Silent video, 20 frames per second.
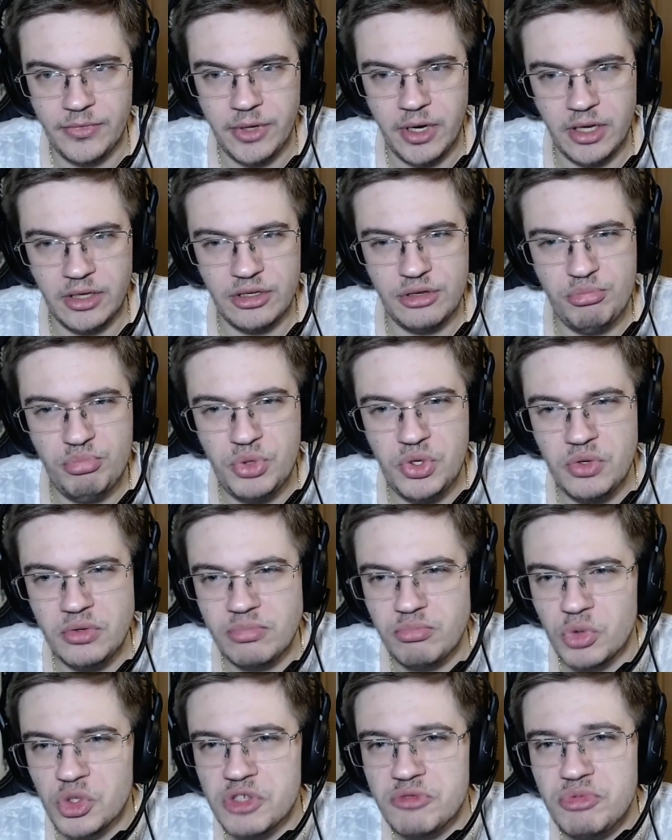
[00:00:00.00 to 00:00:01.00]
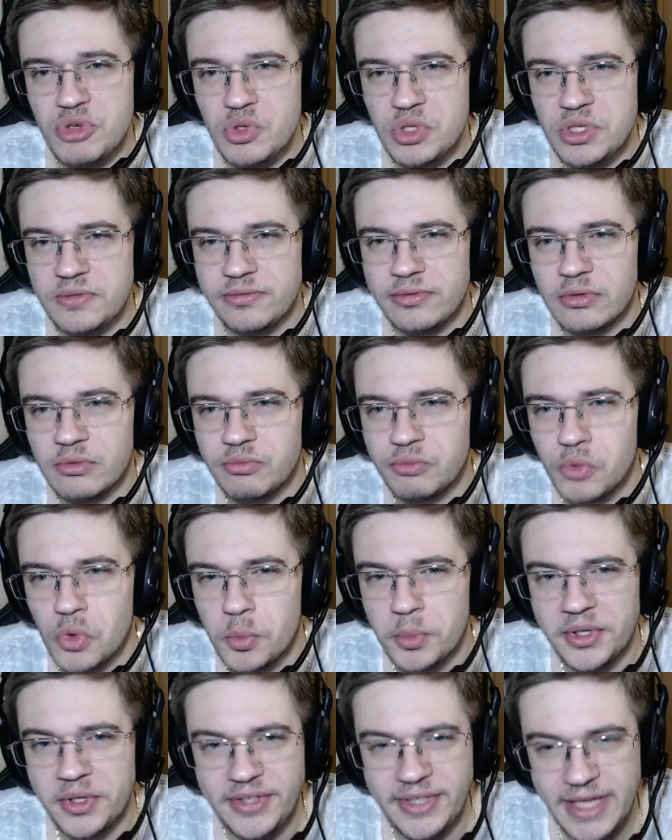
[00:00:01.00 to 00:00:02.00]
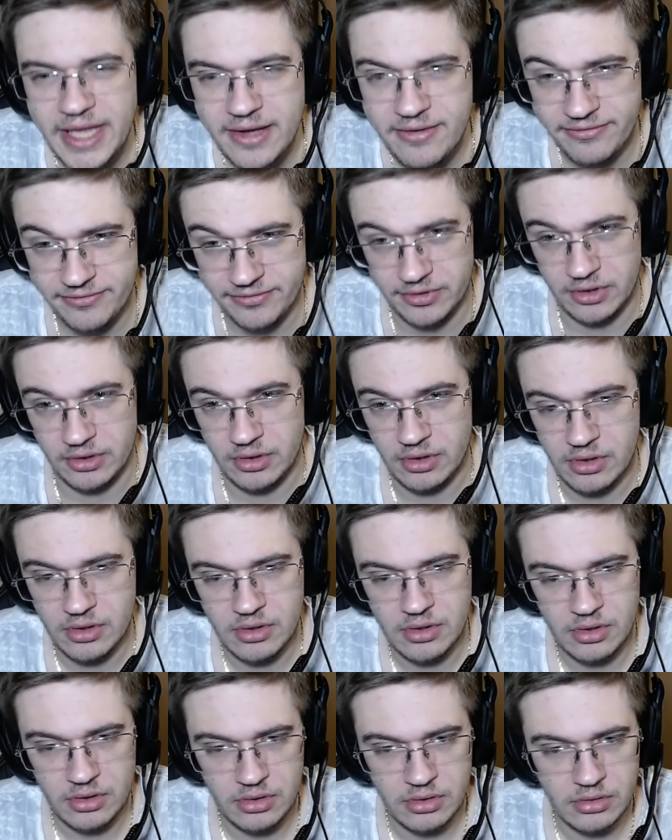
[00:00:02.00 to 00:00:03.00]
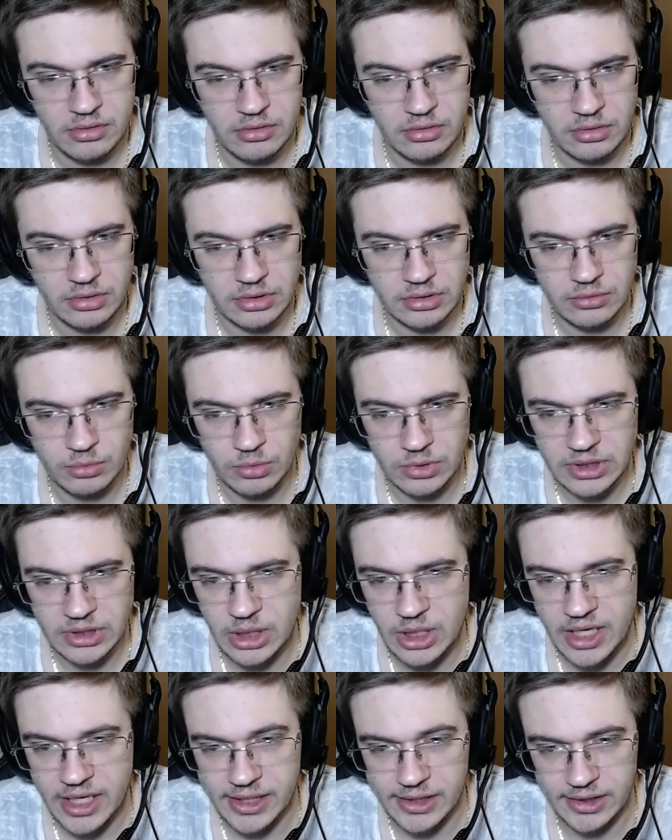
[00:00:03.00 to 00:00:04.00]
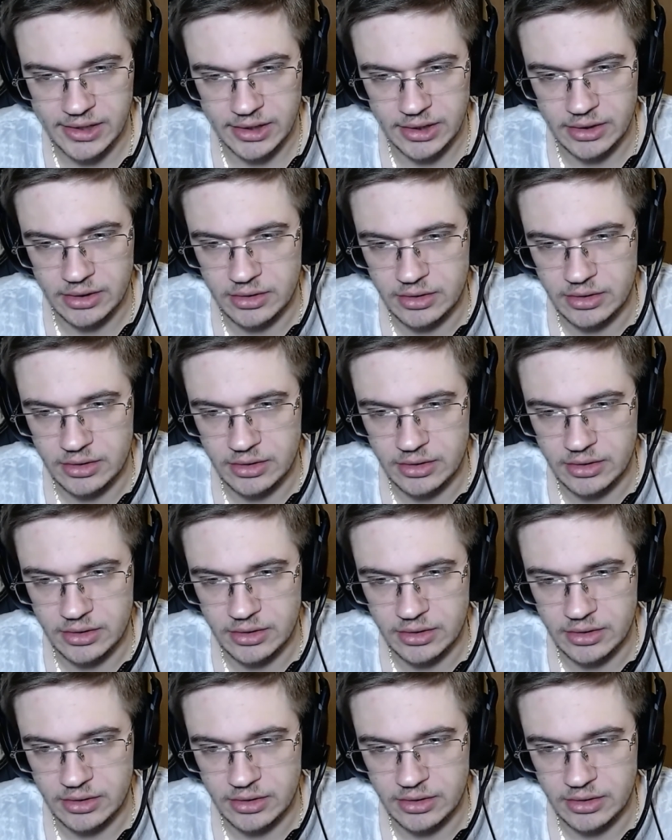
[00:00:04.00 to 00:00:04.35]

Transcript: And the most beautiful woman ever, Carla.